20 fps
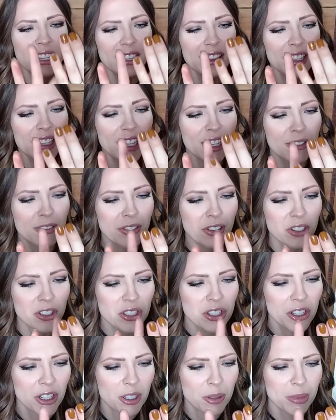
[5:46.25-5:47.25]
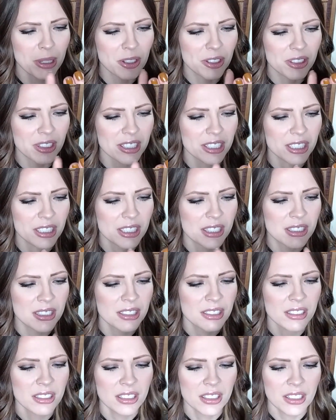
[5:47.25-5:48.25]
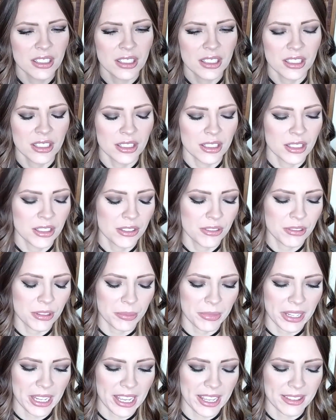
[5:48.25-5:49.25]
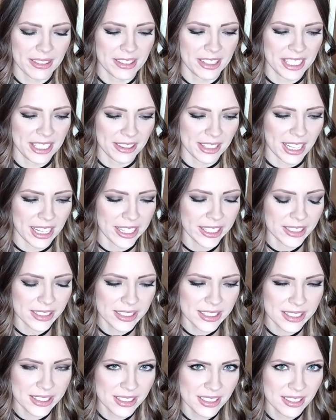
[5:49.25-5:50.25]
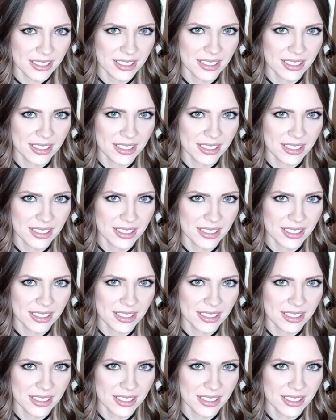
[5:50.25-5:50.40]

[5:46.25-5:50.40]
I think I first heard about this from Kathleen Lights,